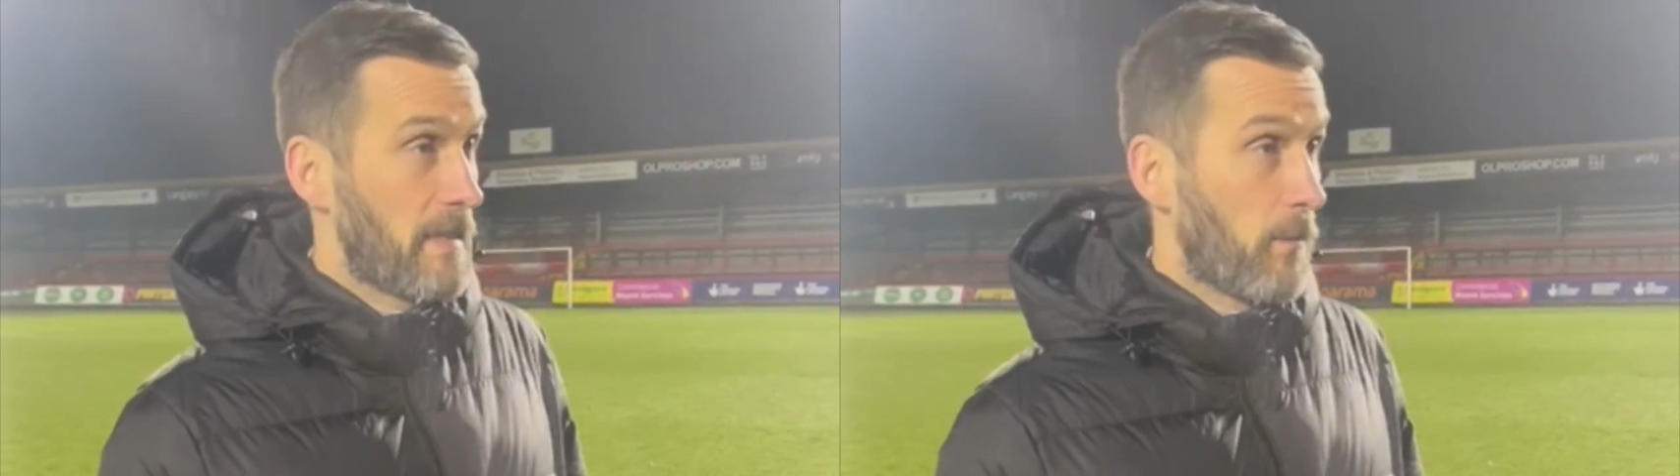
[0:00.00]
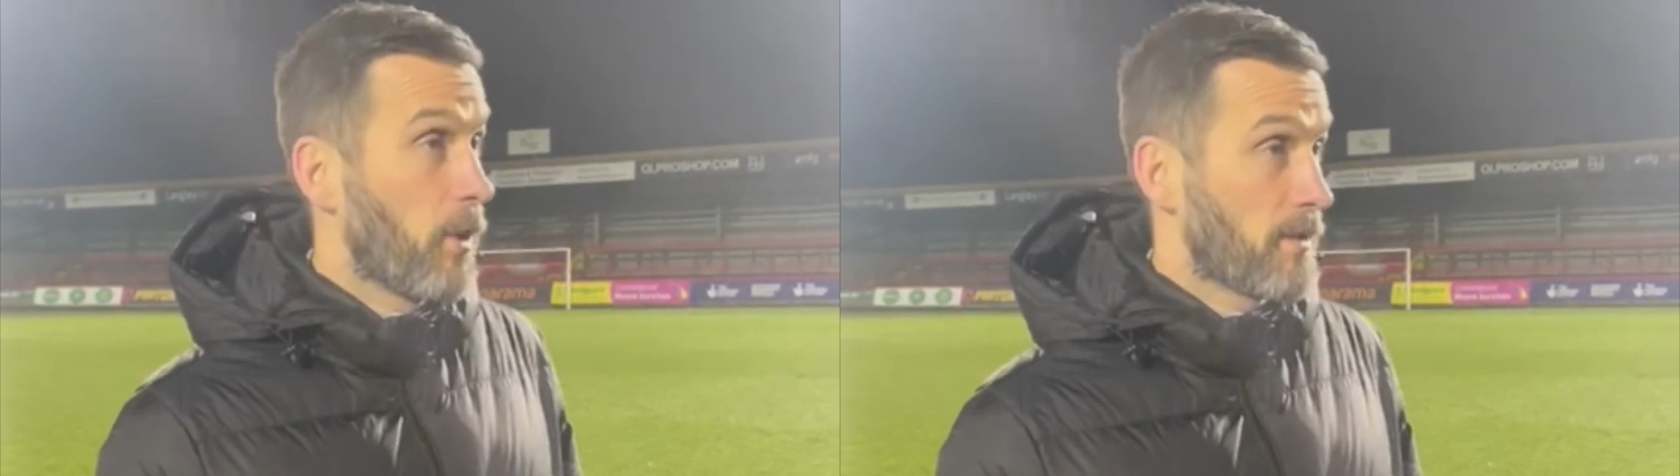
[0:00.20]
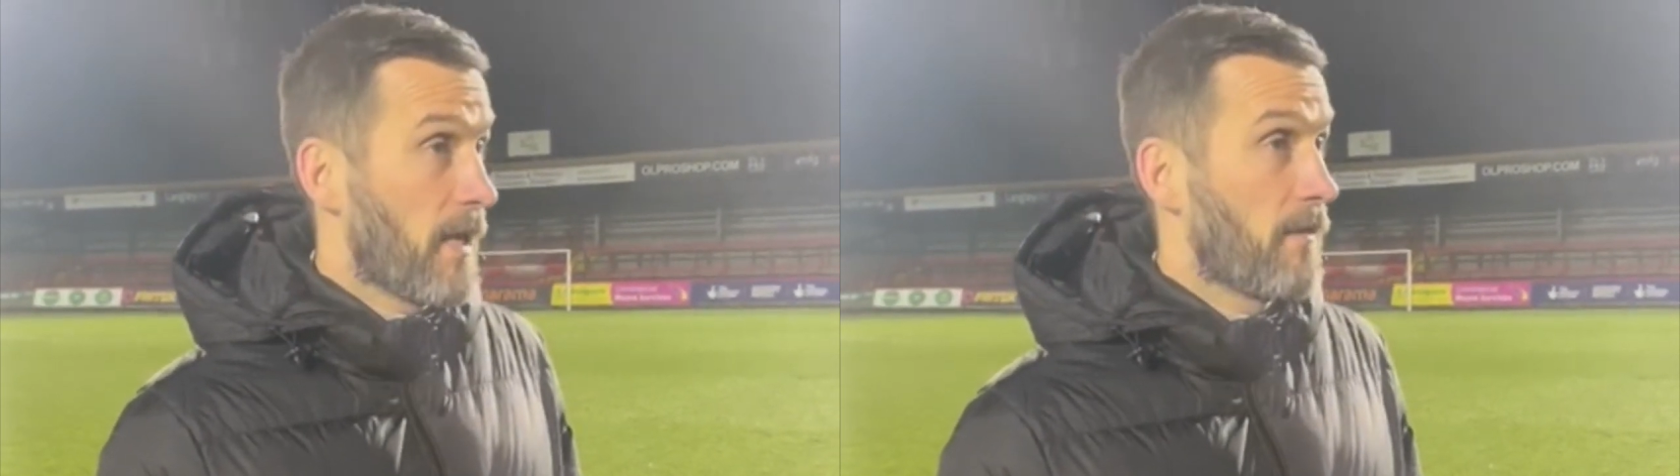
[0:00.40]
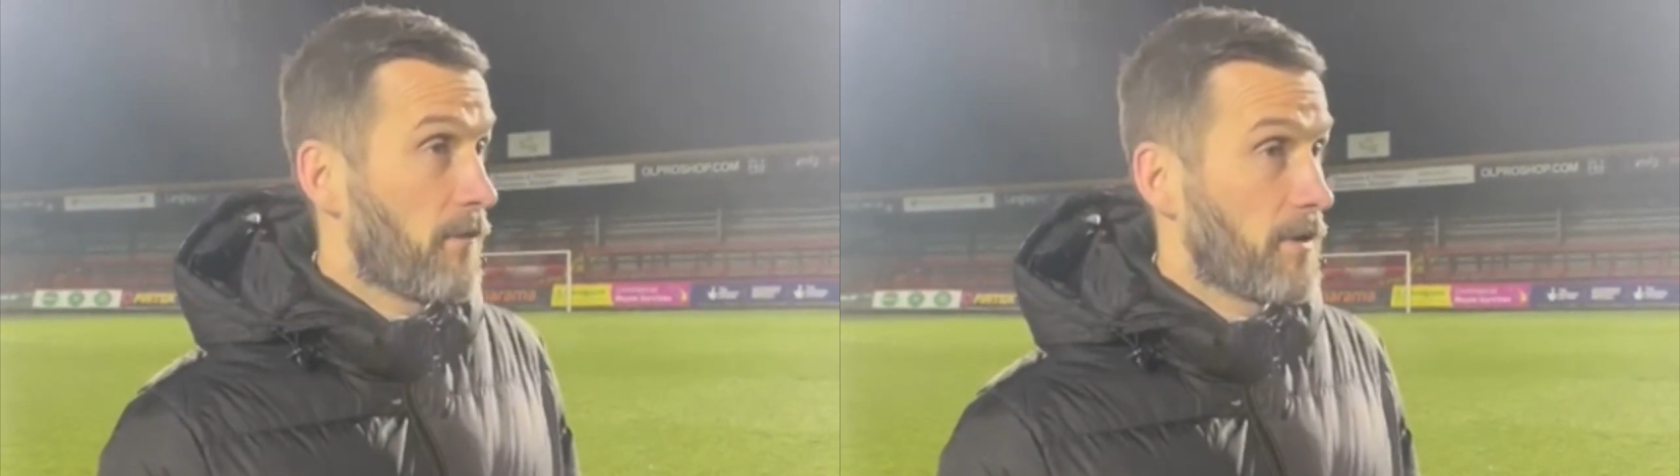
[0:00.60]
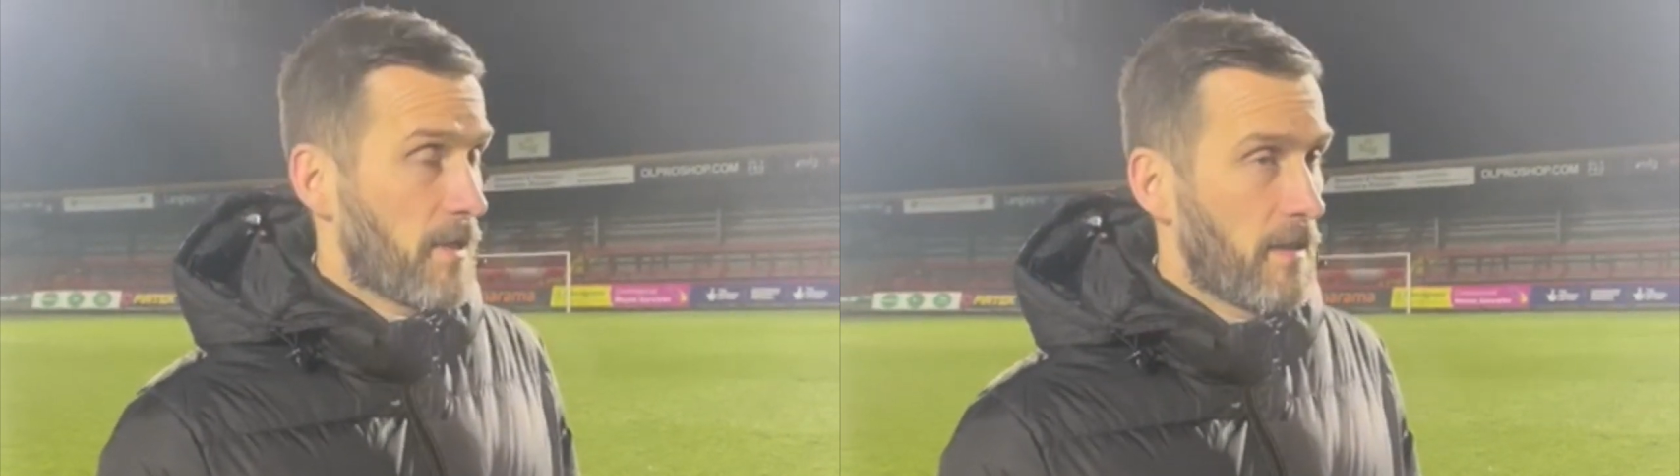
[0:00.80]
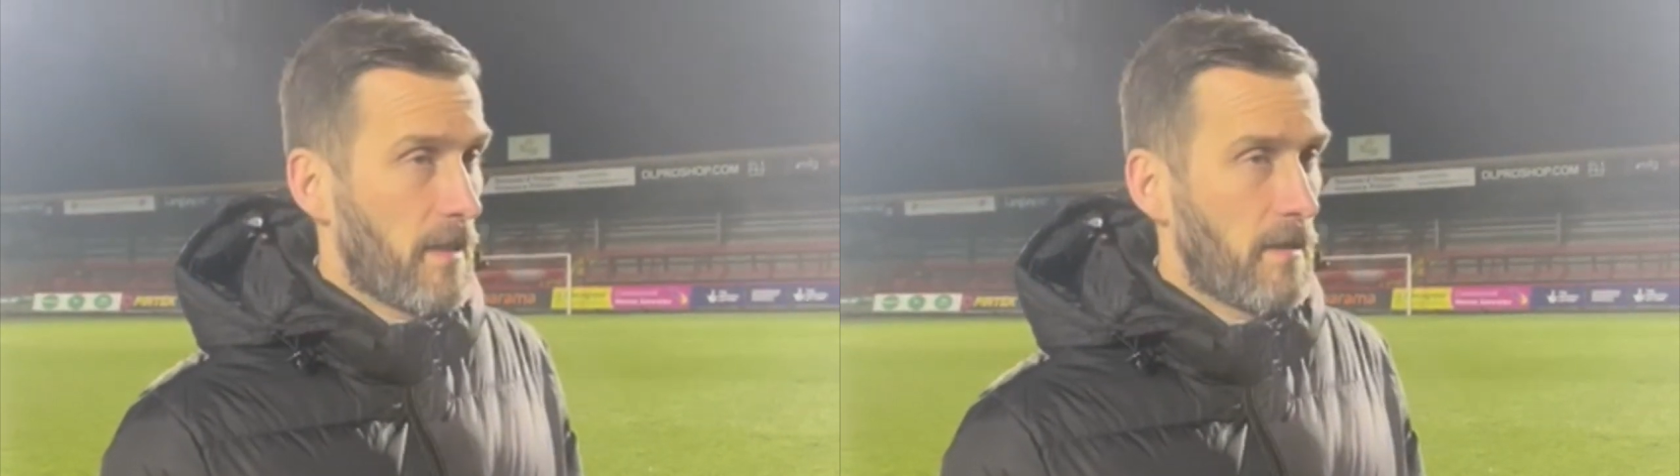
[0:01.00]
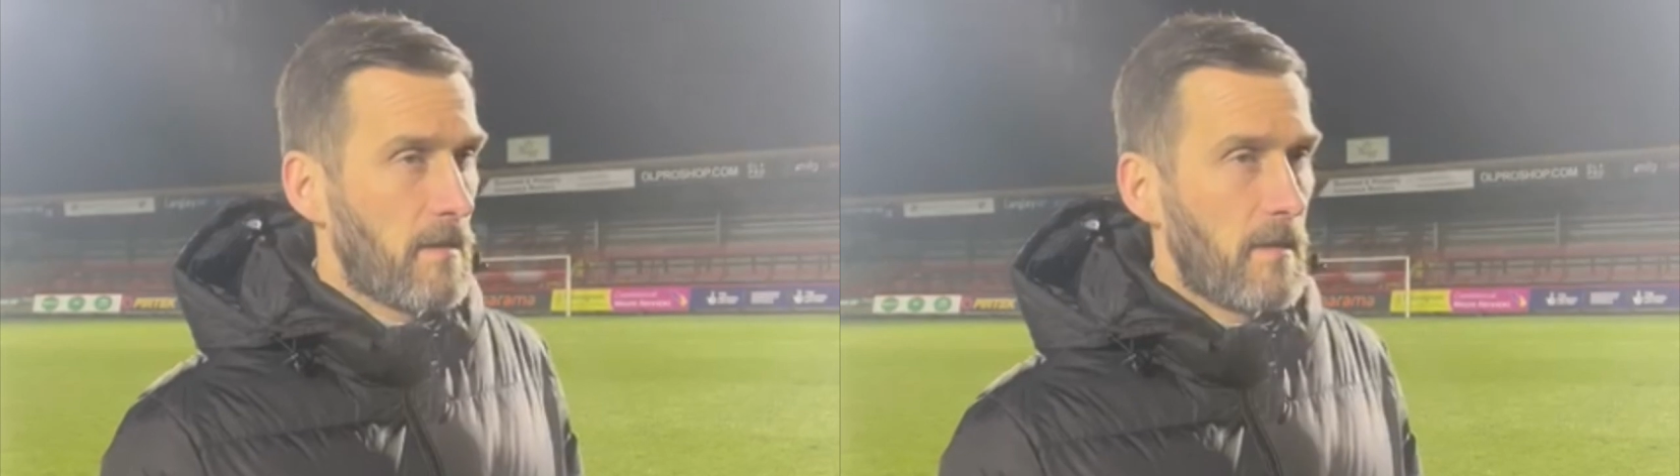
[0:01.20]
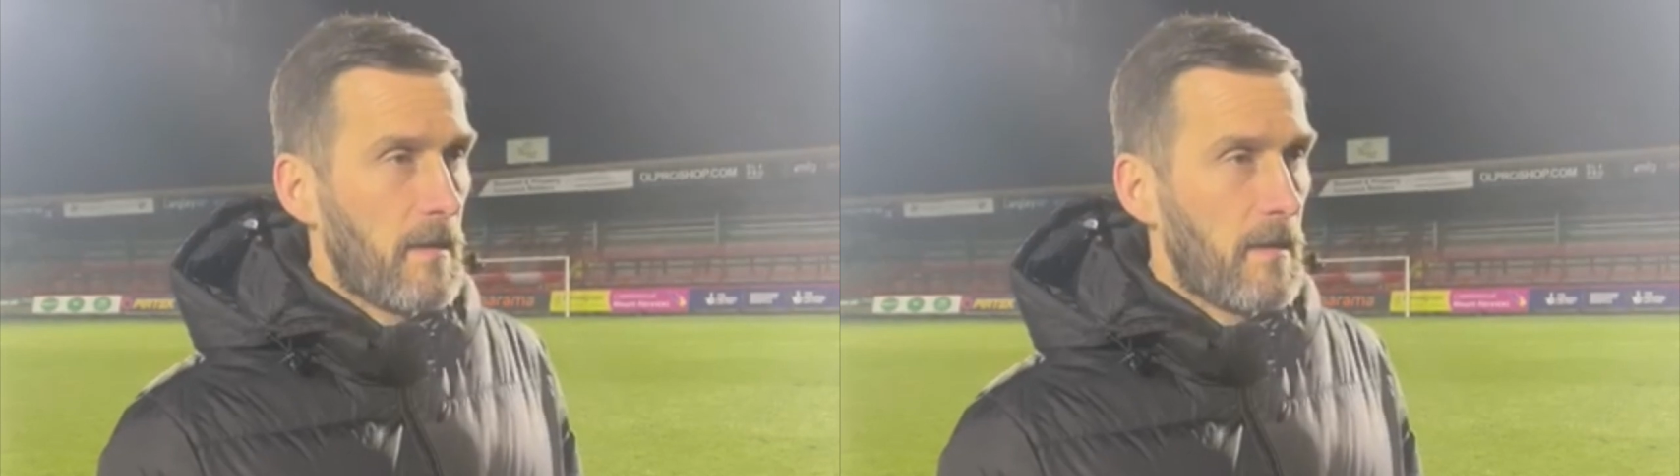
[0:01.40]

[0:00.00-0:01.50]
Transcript: it worked out for us in the end.